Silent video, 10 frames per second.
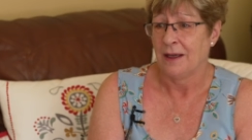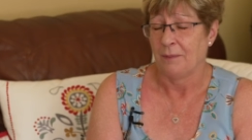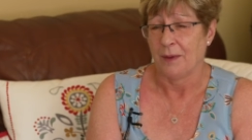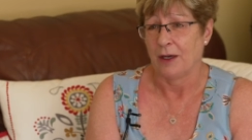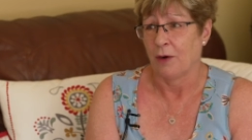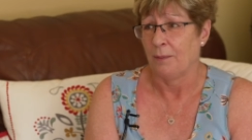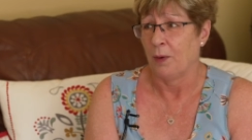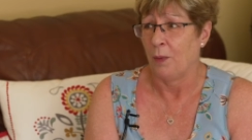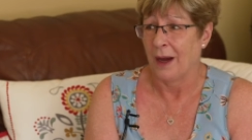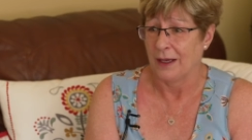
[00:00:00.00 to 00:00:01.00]
we're going, but
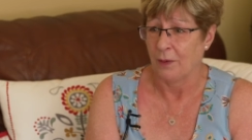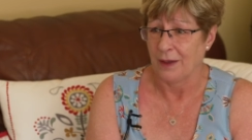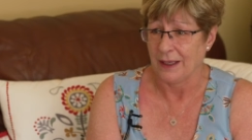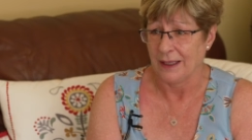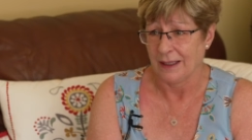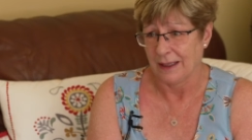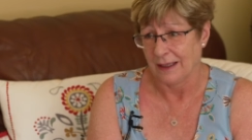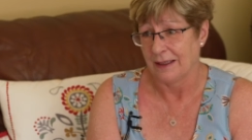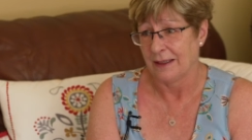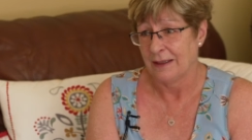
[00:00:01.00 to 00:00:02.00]
why are we
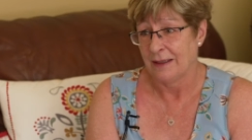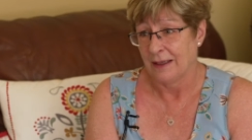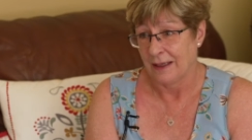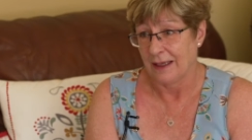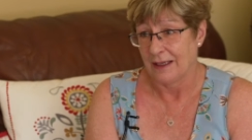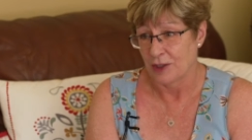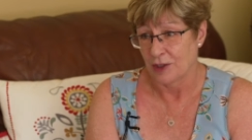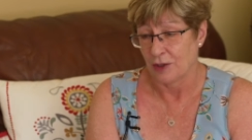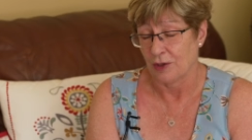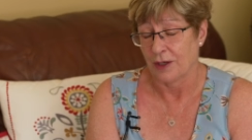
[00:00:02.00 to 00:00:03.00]
in here
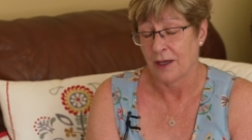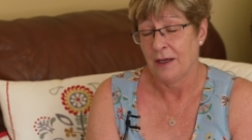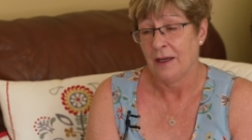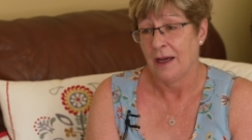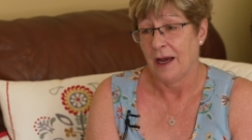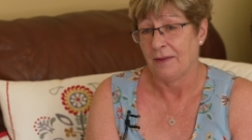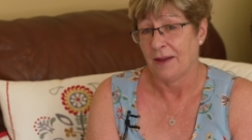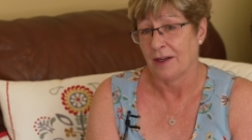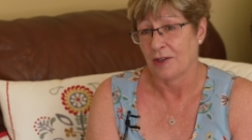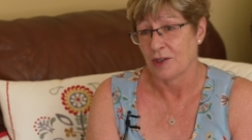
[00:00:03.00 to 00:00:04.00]
stuck? And
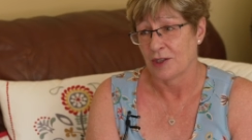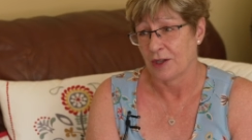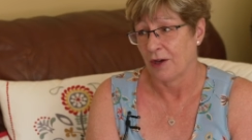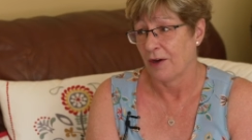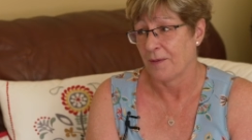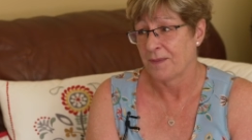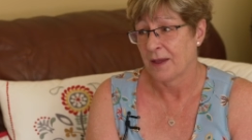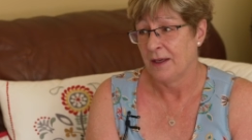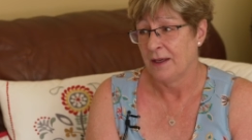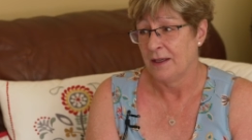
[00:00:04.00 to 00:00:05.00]
then I just thought,
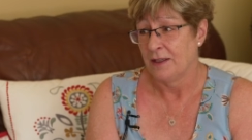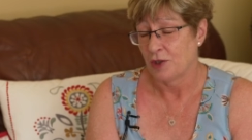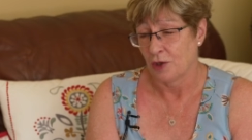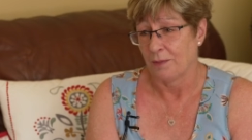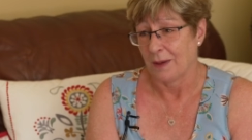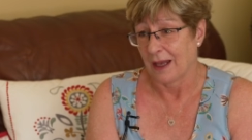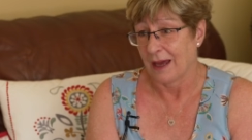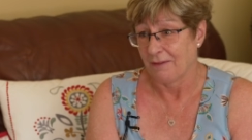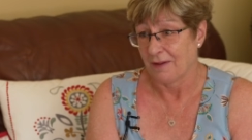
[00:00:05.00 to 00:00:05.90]
it's took my life